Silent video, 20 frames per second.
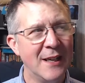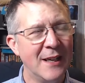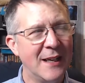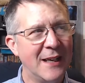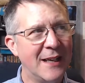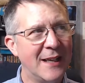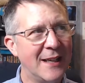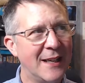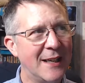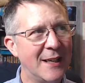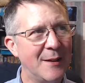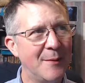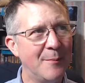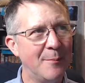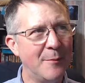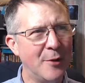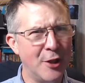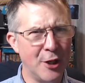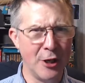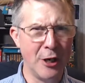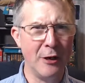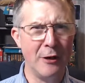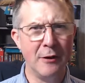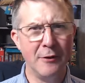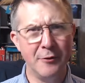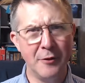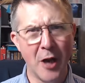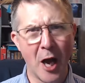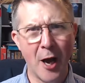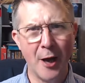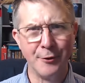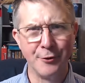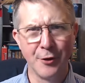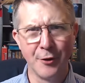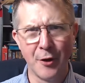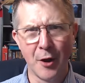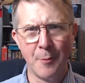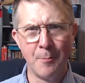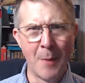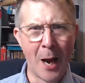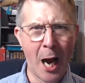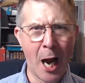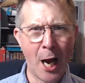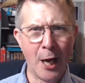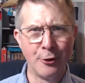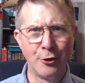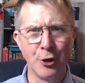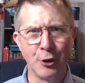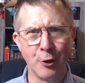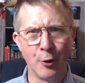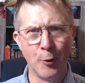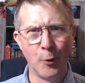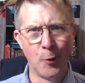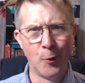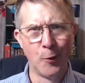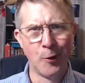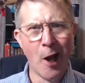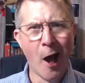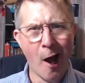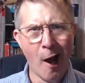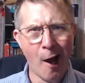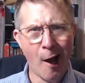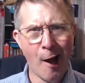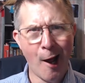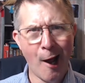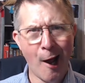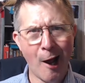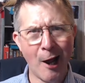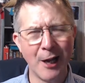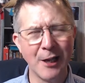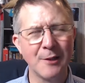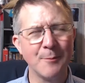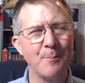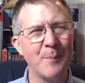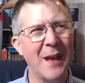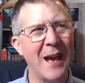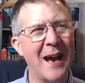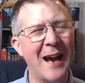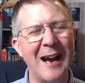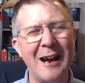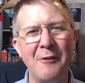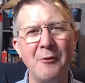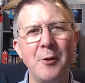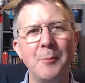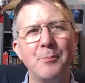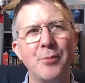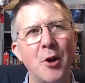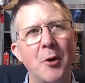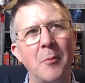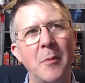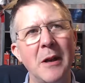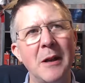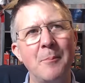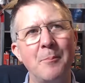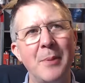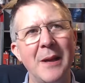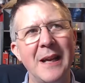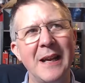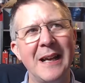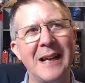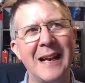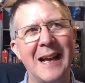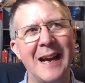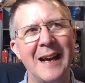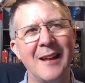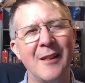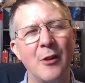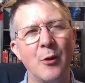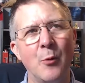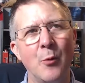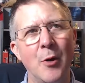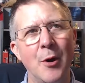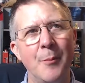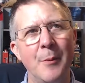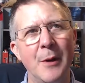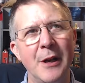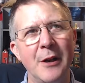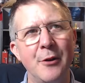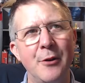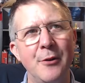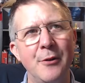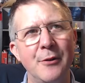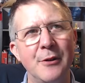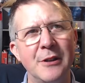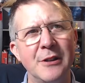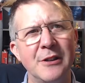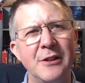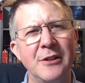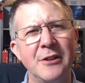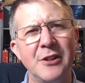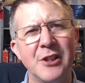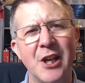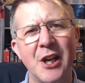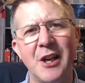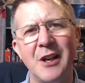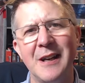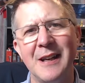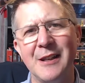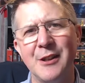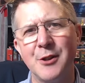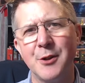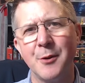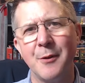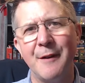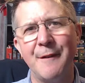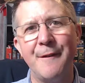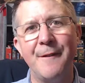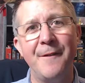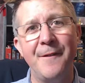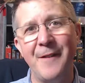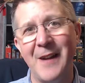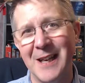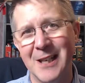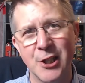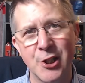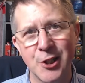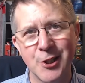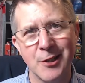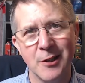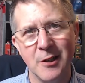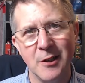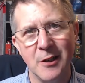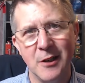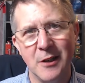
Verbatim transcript: um, Knights of the Magical Light. Yeah, I would probably be like the woman who can turn into a fish